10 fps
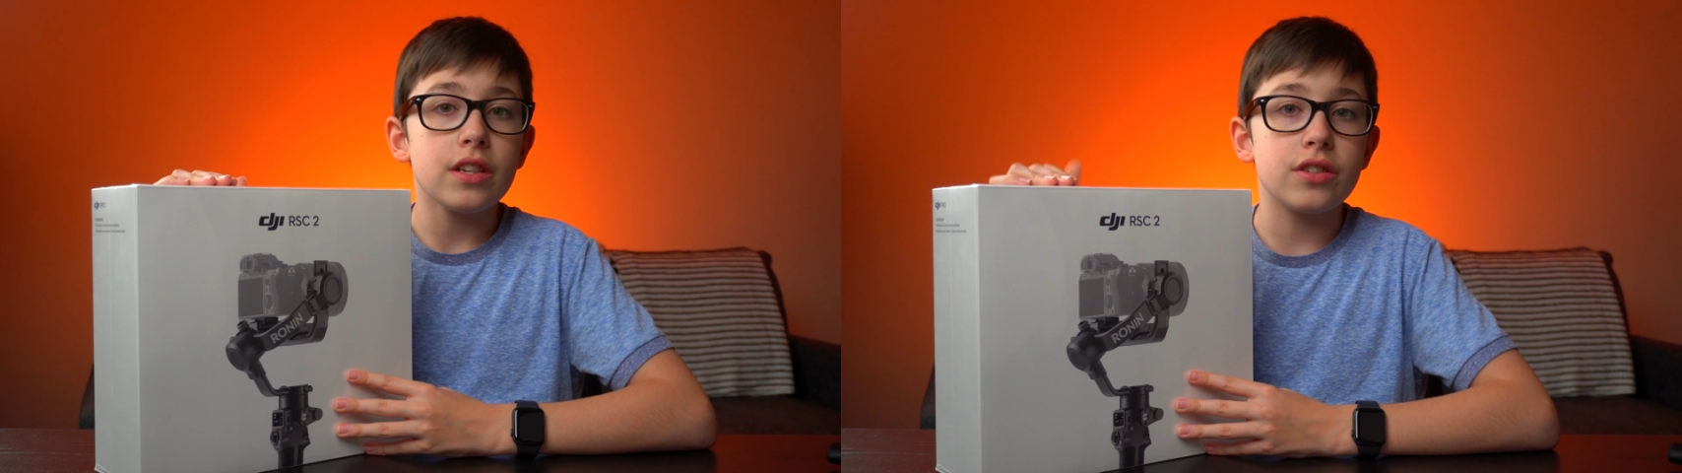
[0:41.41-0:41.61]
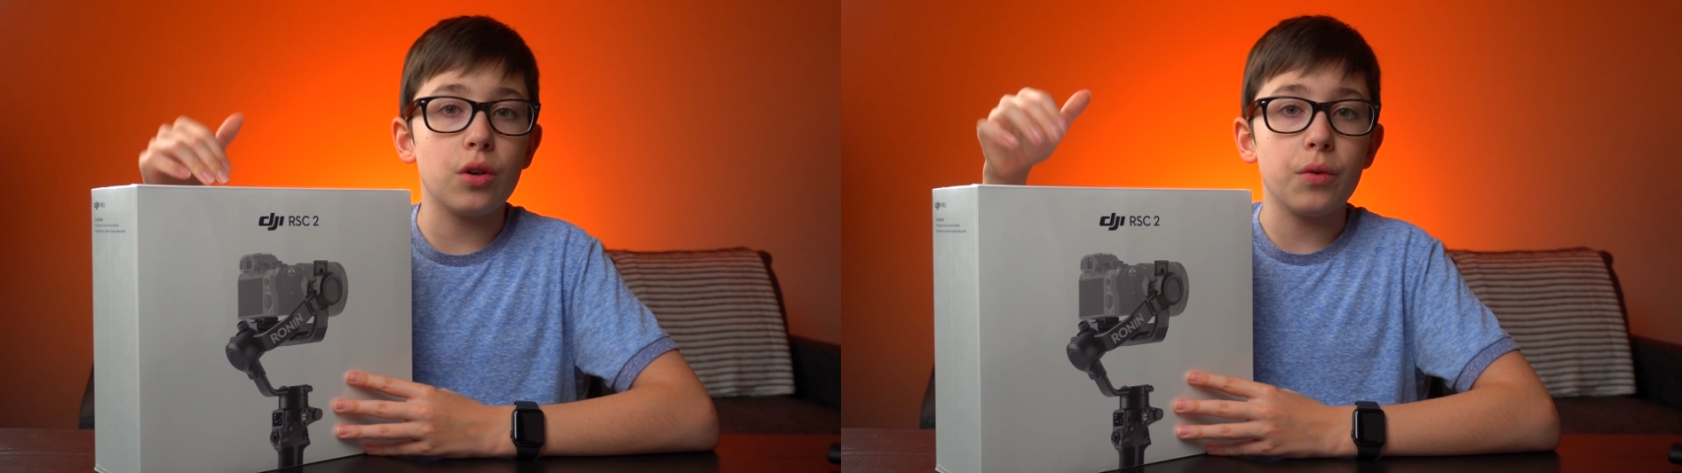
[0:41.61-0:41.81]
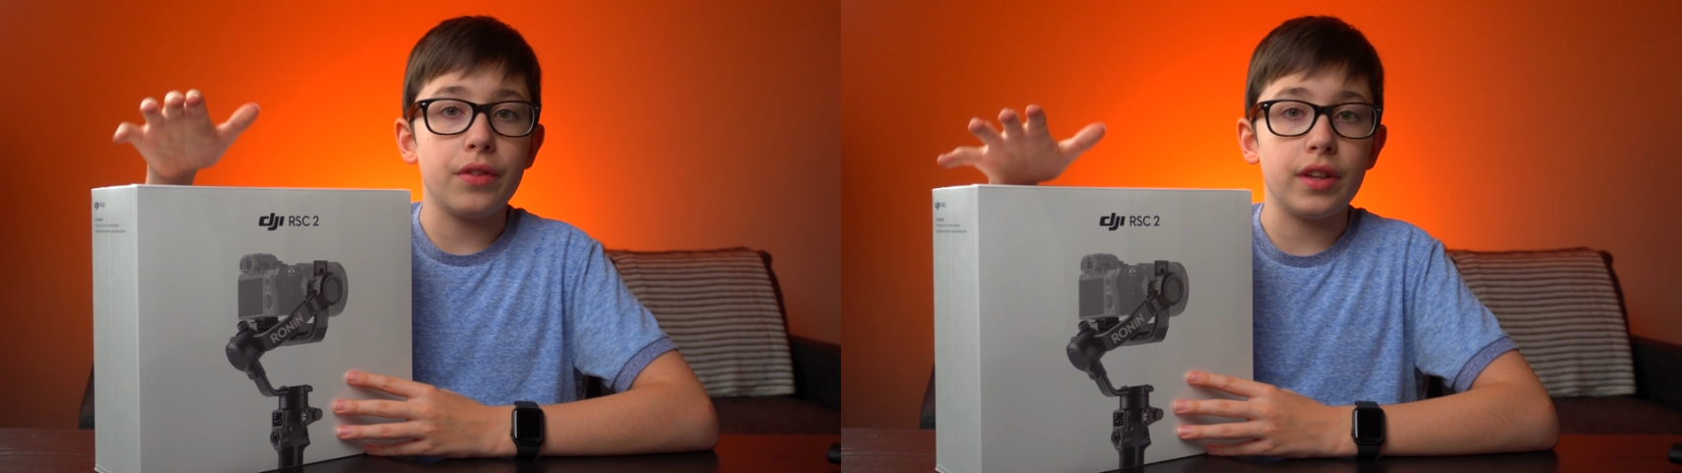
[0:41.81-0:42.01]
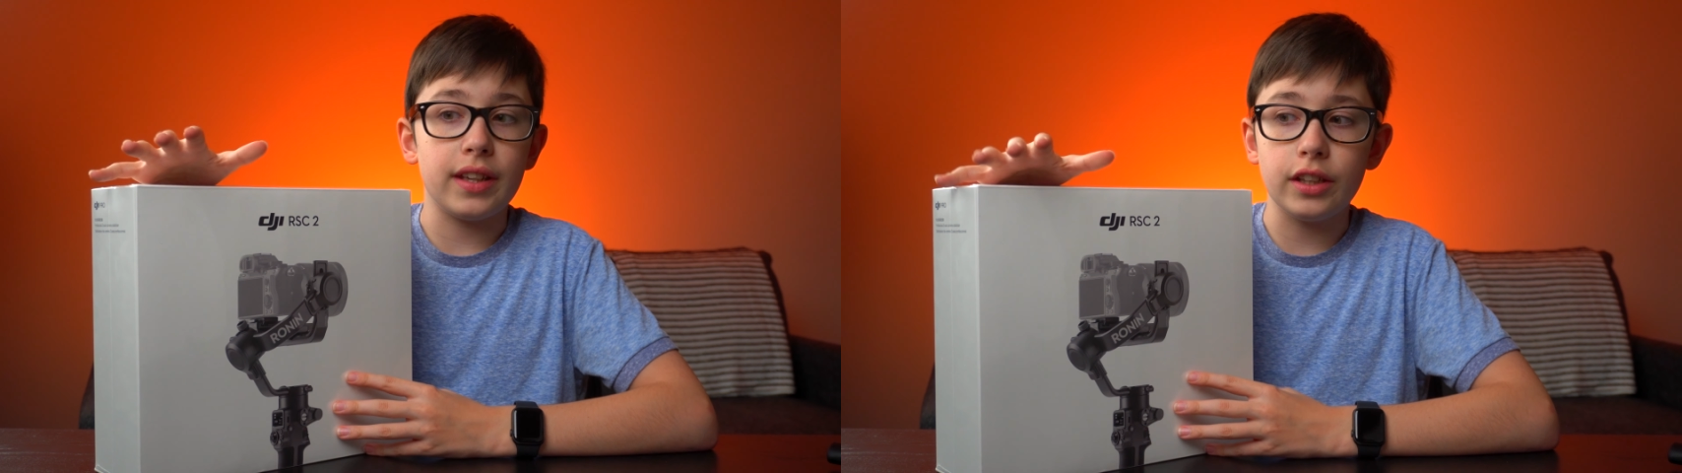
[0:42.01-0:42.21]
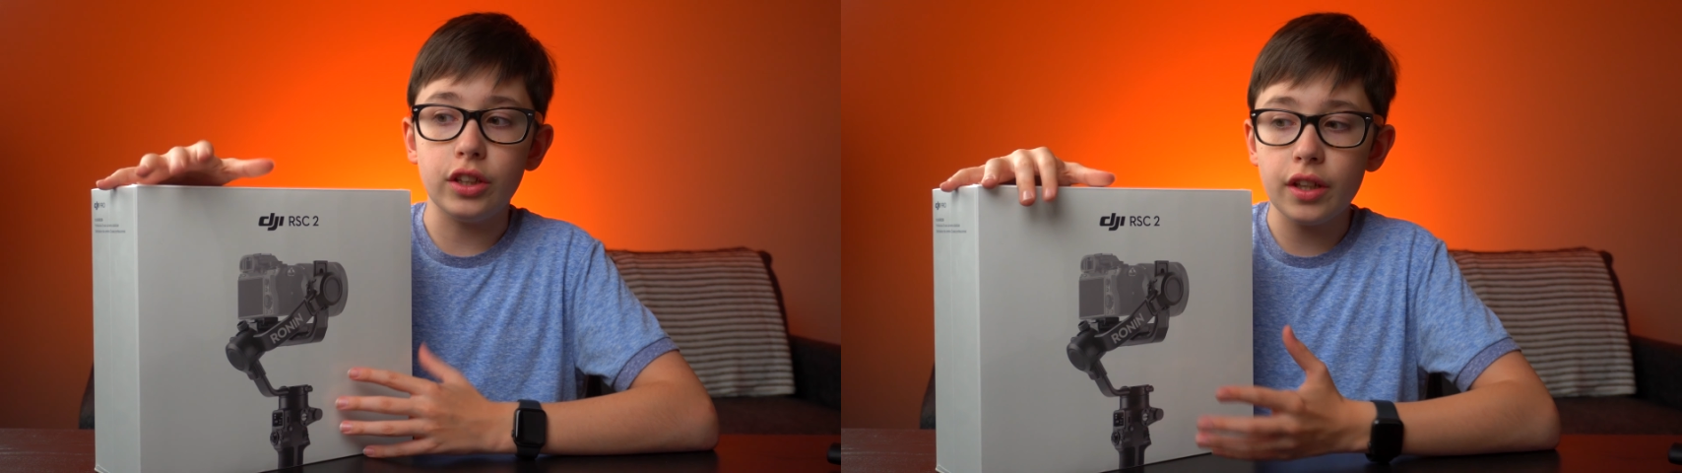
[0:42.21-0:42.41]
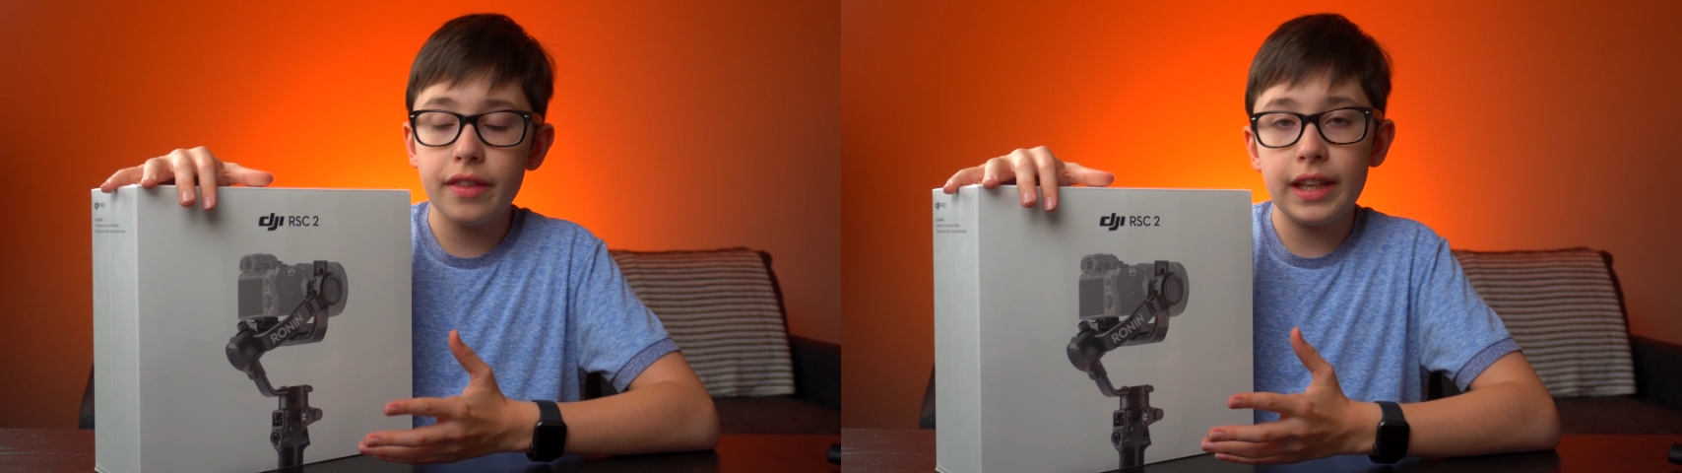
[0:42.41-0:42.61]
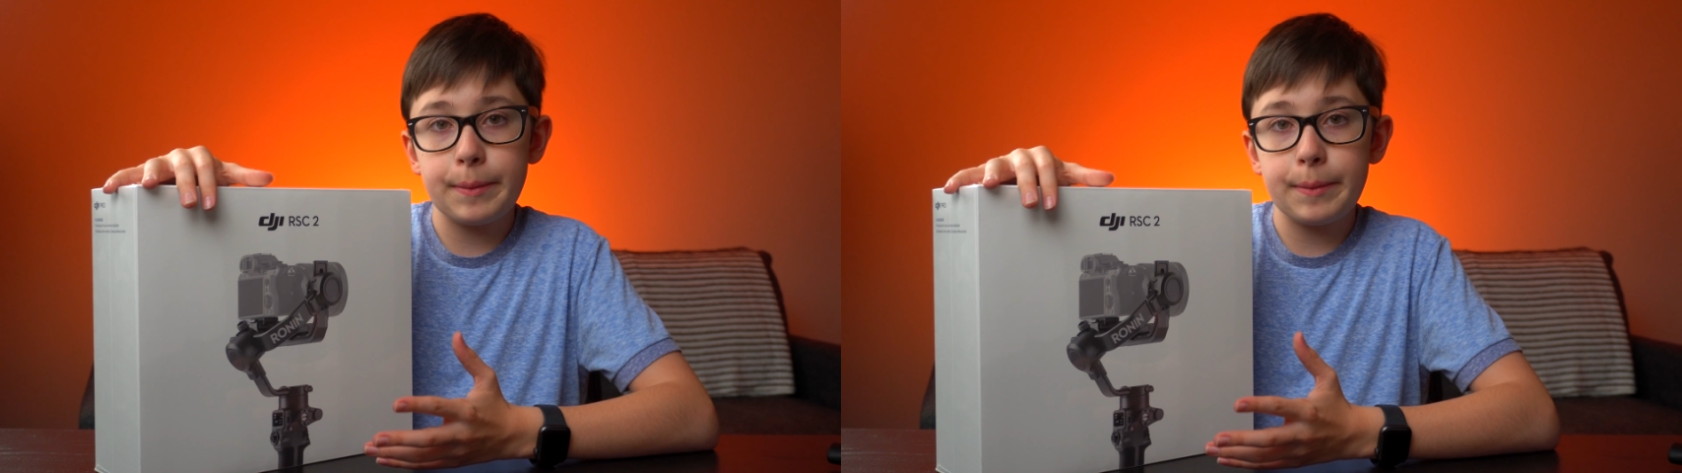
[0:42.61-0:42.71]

So the good thing